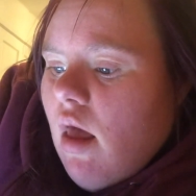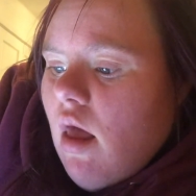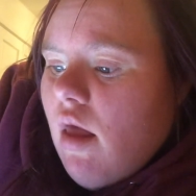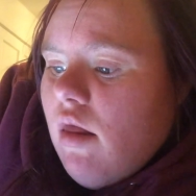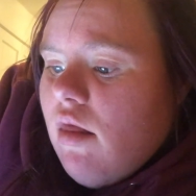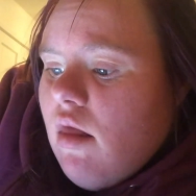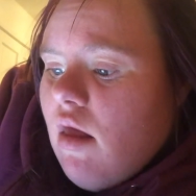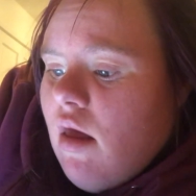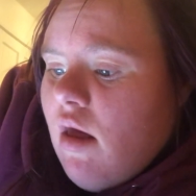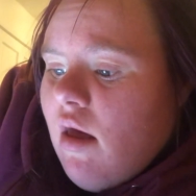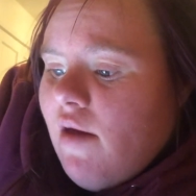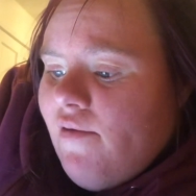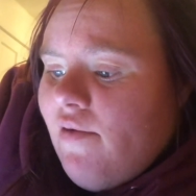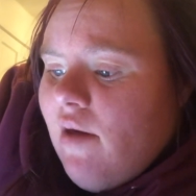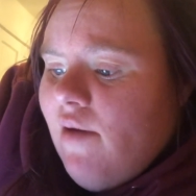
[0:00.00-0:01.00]

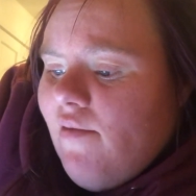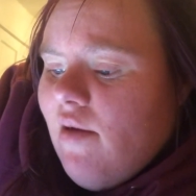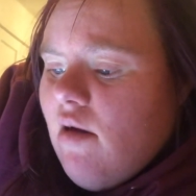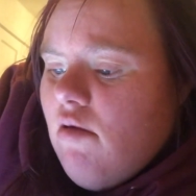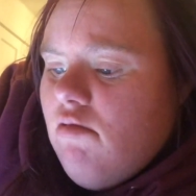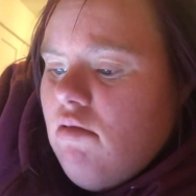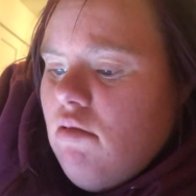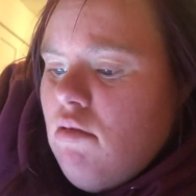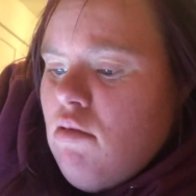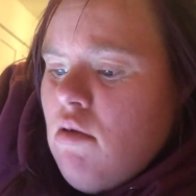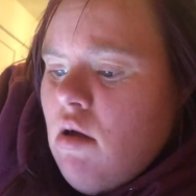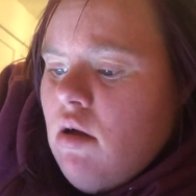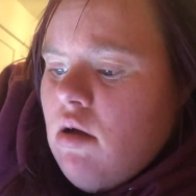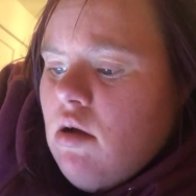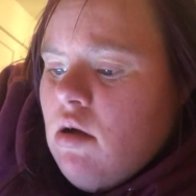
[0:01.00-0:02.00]
the FIFA
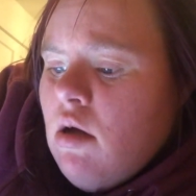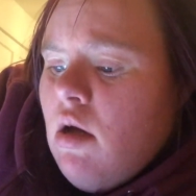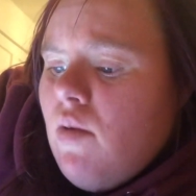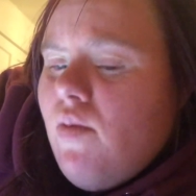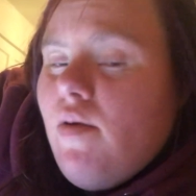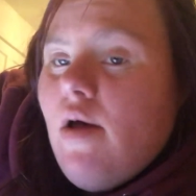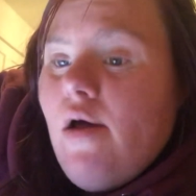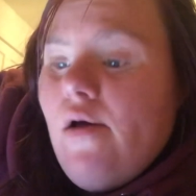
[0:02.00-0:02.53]
World Cup.